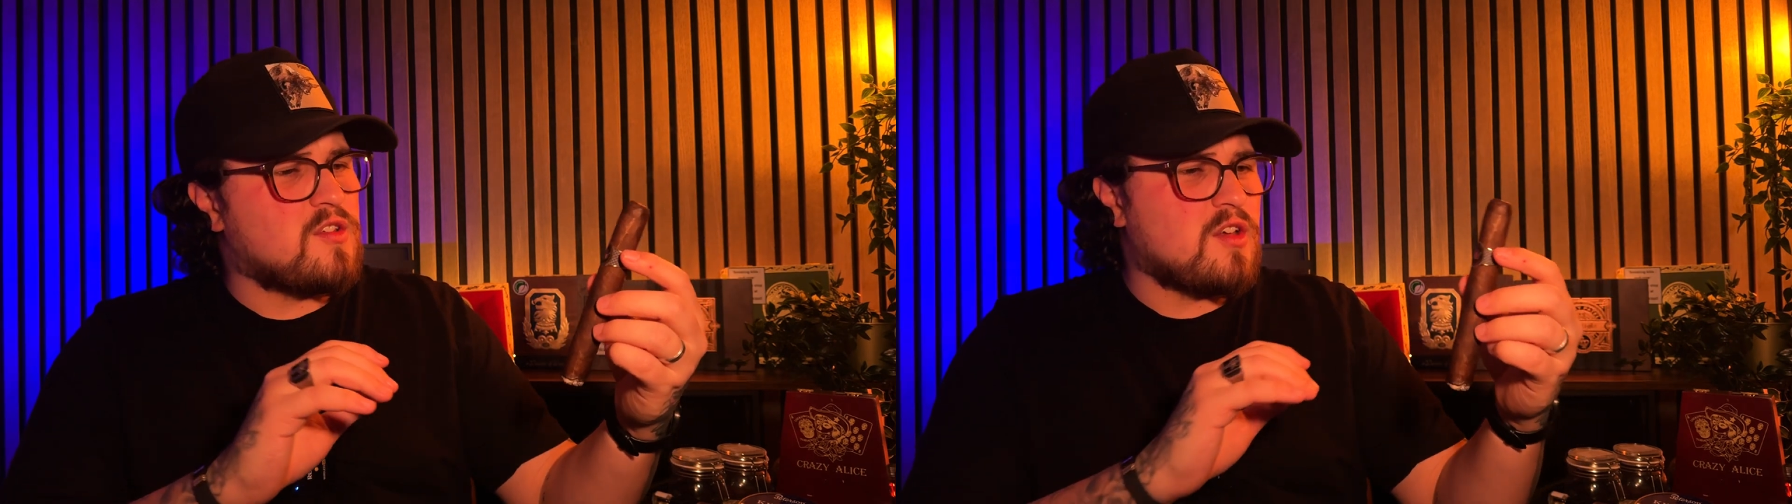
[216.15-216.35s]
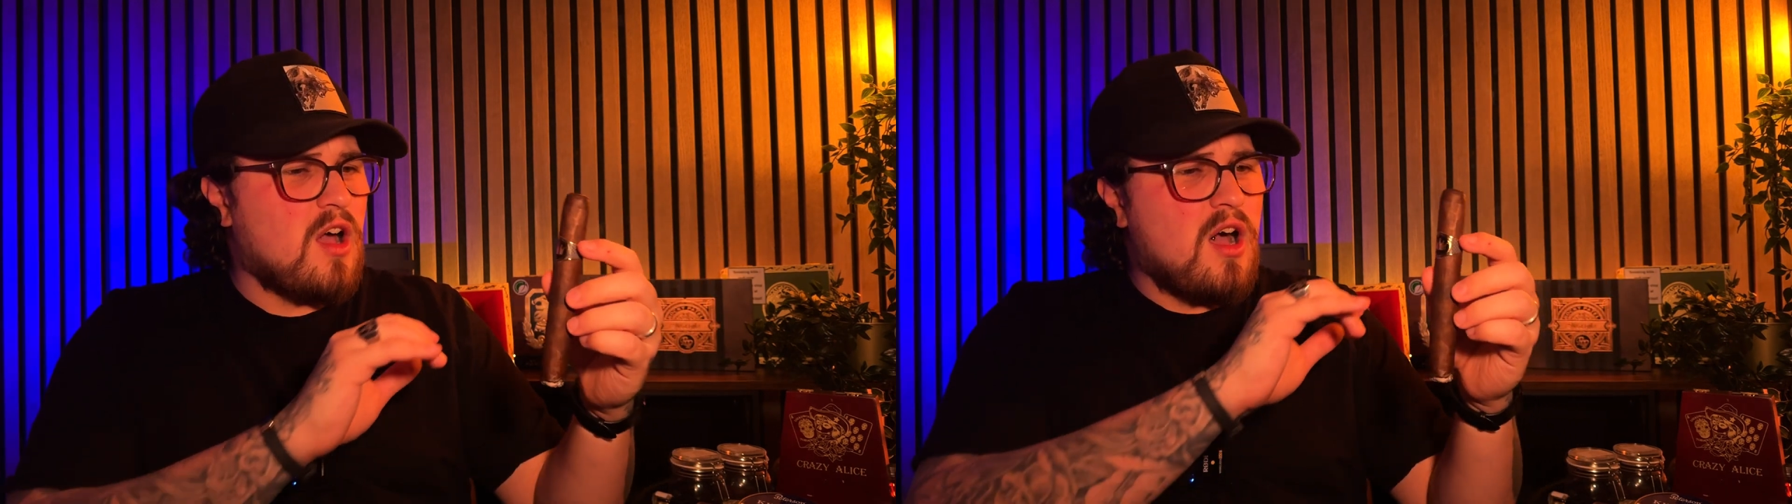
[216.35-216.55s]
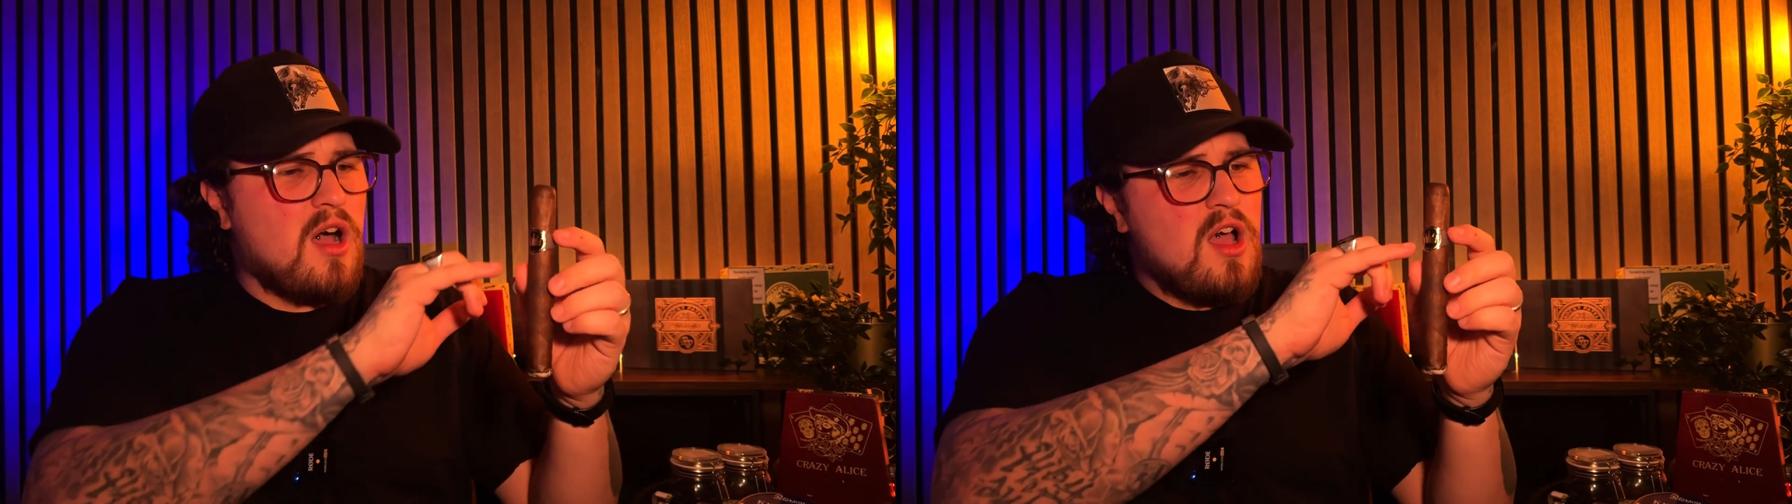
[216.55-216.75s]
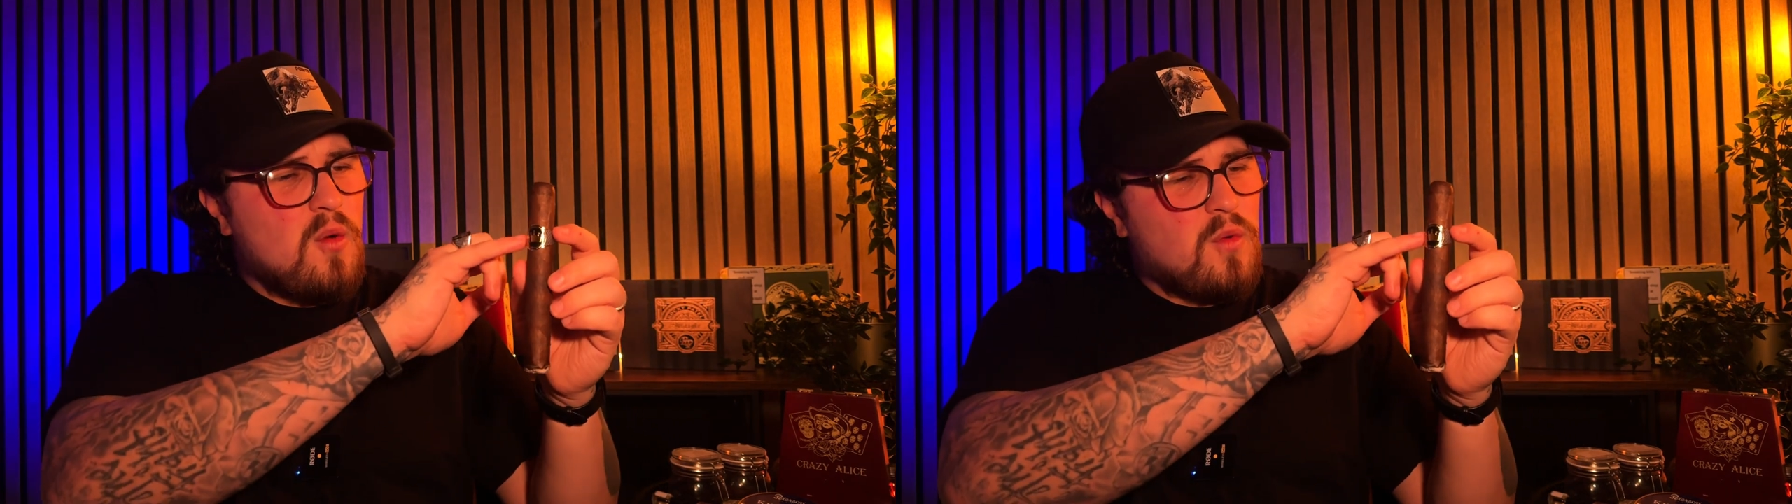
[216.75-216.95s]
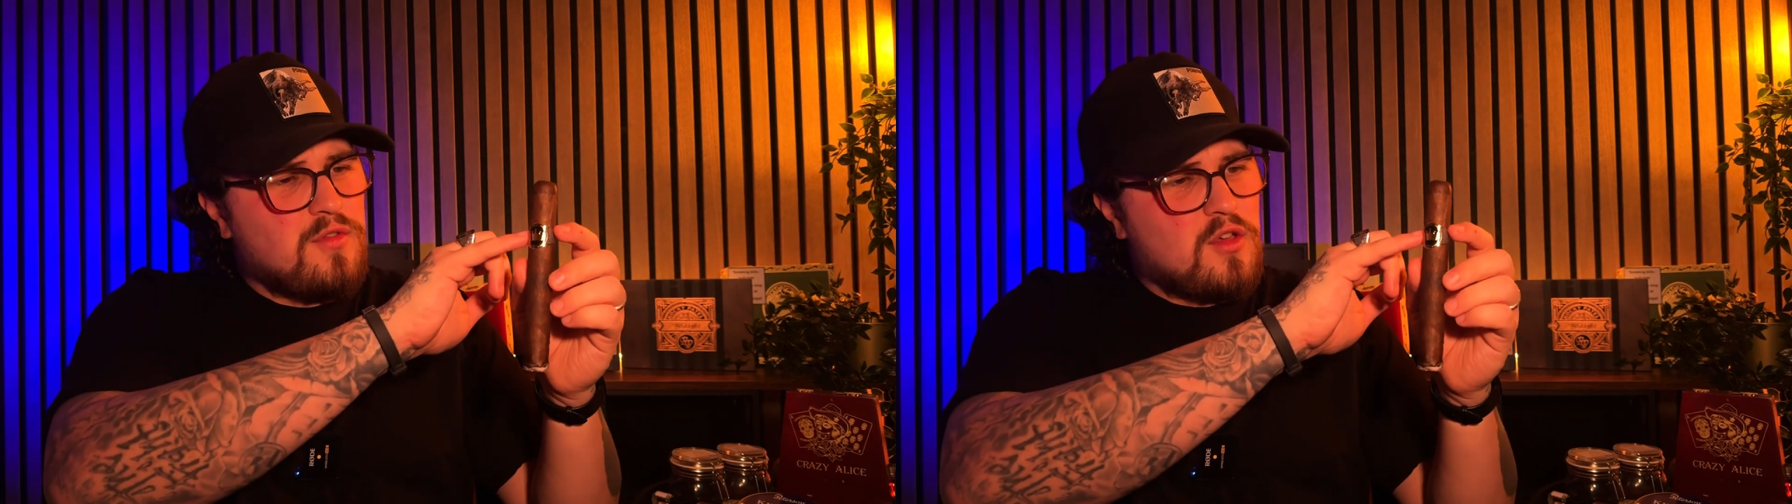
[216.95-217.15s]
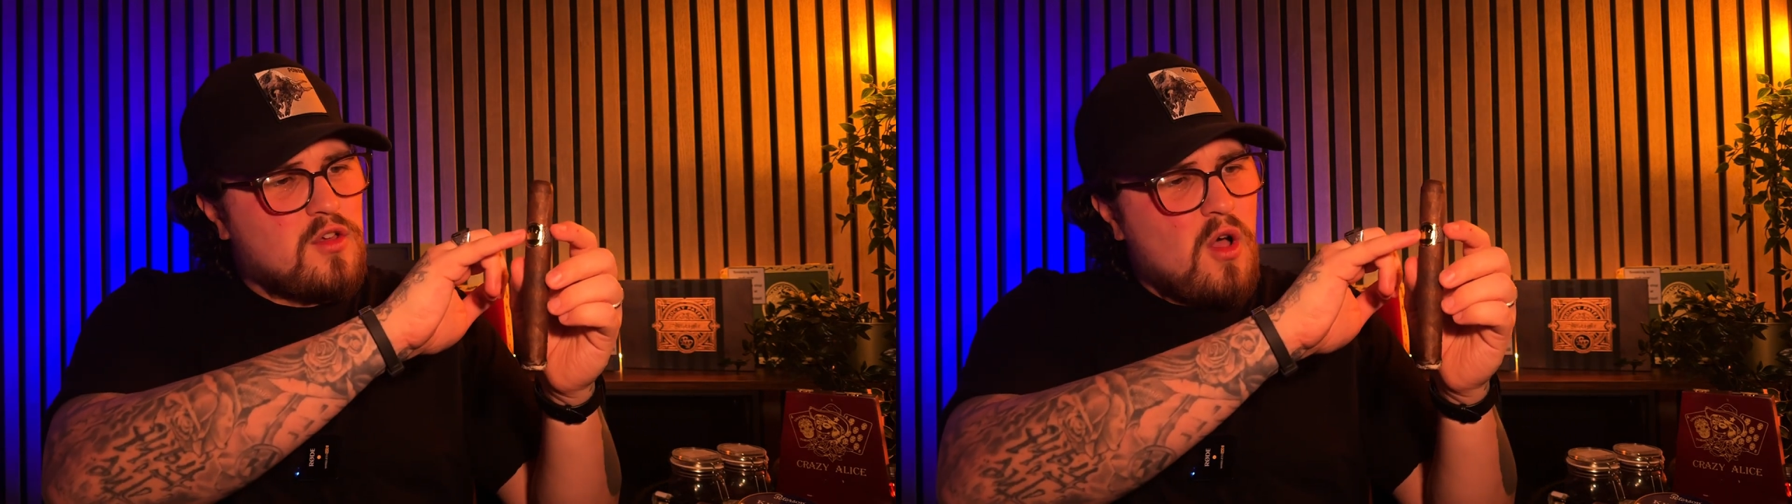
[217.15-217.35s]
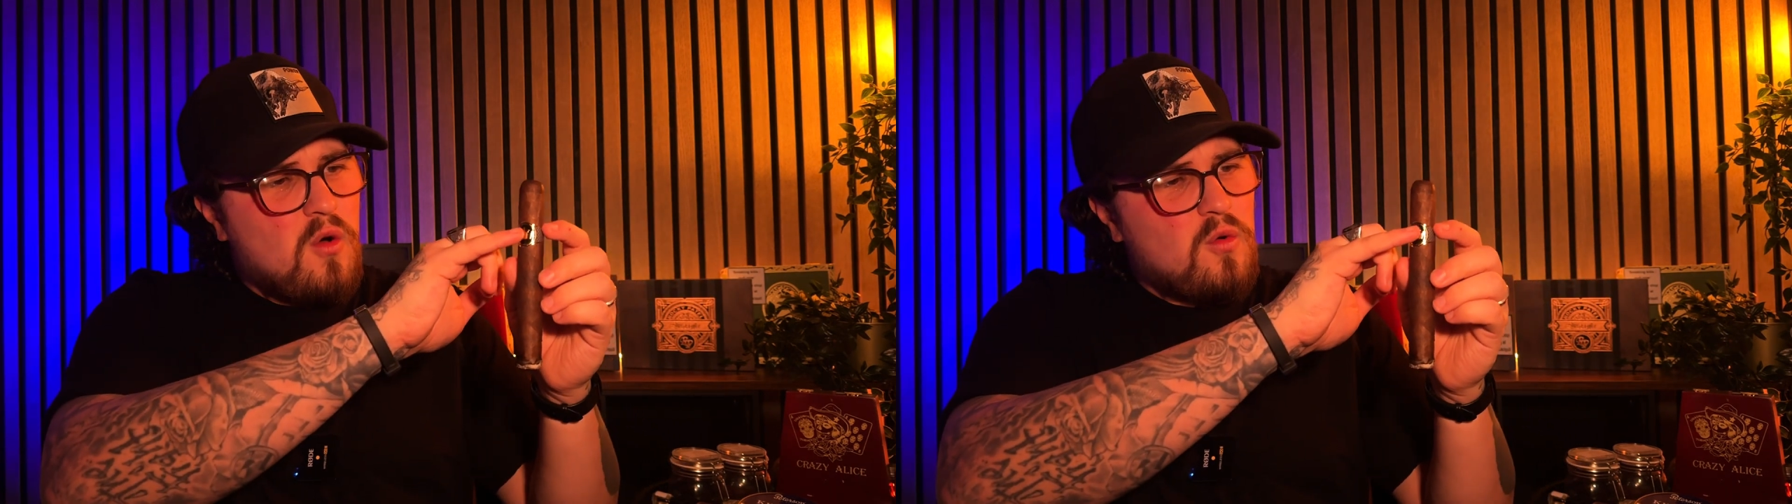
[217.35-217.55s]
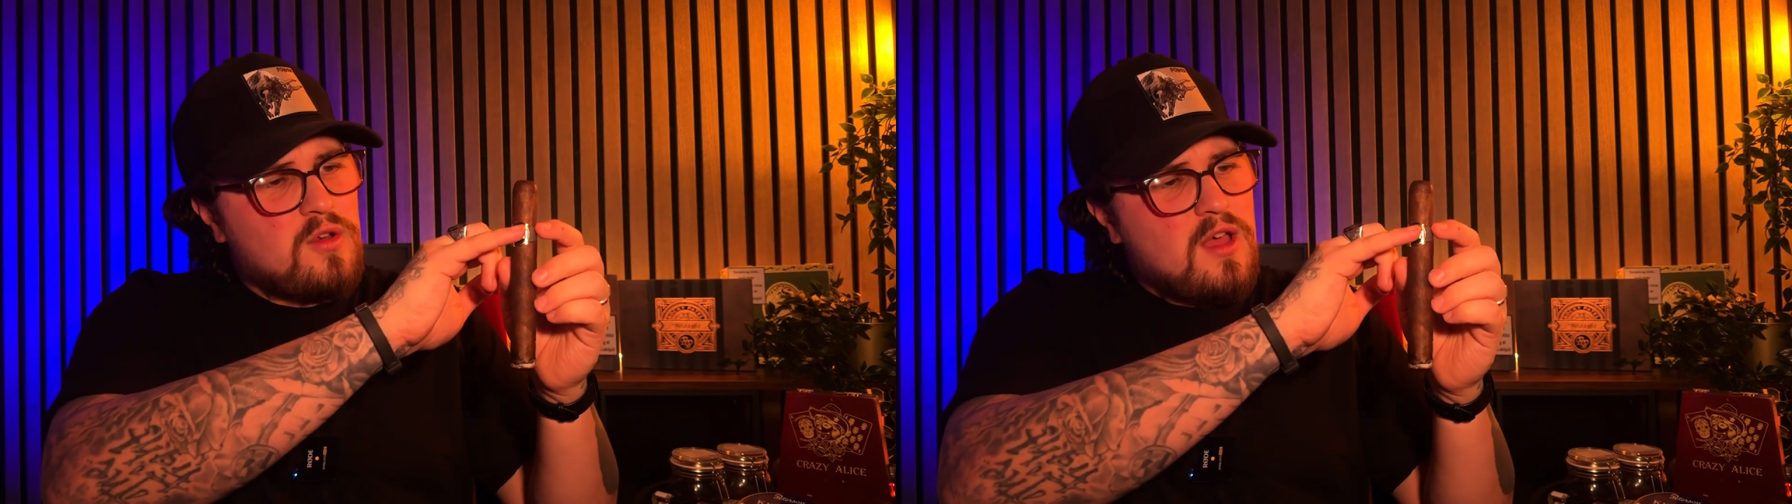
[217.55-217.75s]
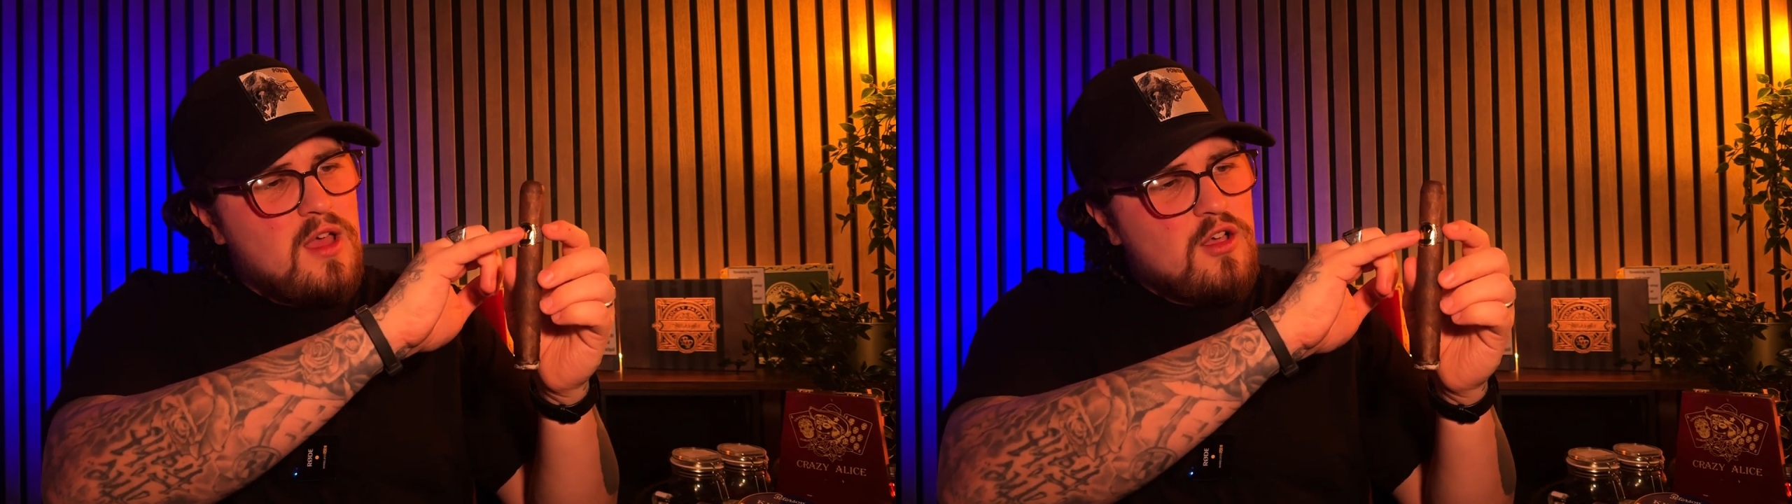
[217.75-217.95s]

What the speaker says: cigar with the gold